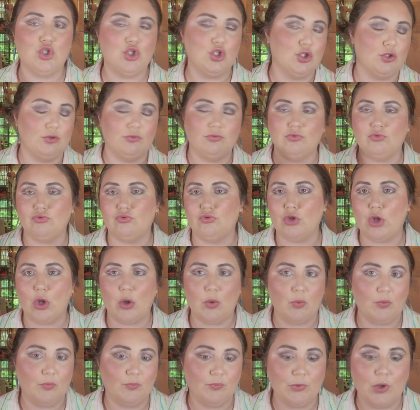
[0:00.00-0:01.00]

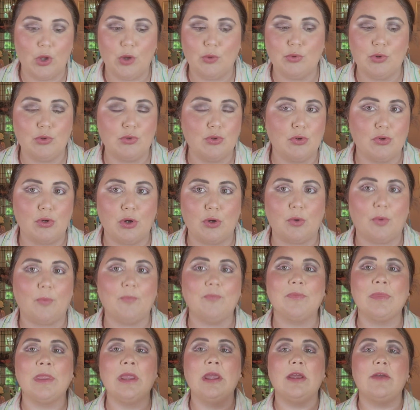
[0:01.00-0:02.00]
no.
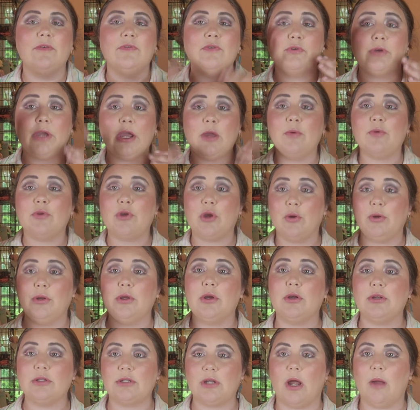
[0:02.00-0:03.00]
If you're okay with coating
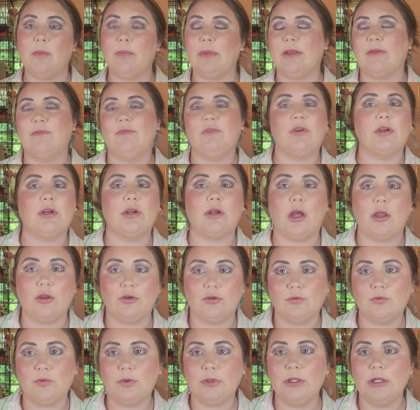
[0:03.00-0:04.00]
on top, like if you get a
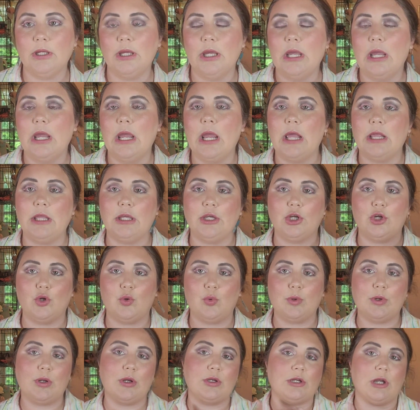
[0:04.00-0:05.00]
colored one, like
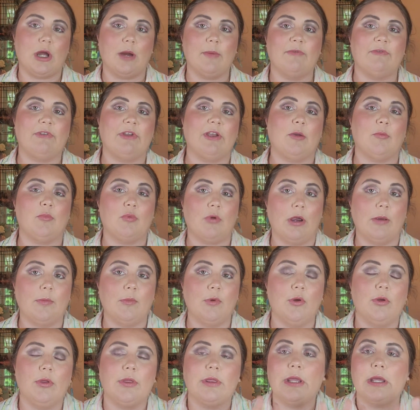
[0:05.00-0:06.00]
going on top of like a
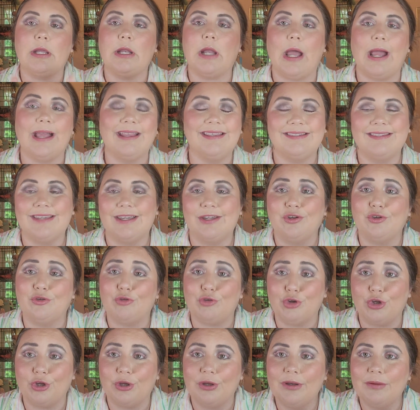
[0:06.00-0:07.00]
primer, then I'd say you're
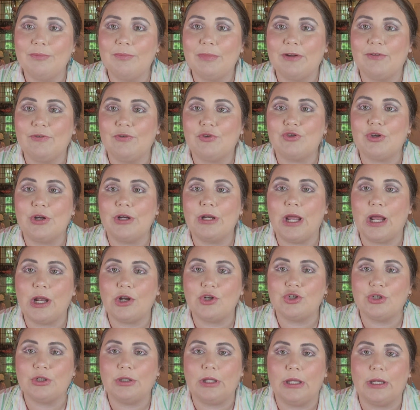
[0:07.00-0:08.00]
good. But if you're trying to
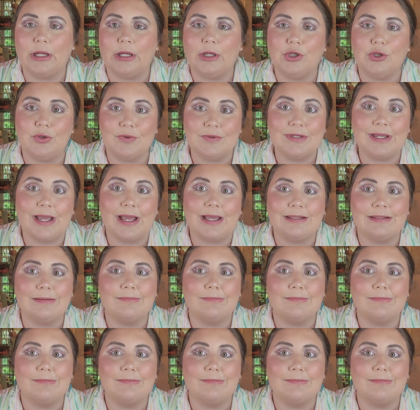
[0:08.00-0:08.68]
actually like use it as a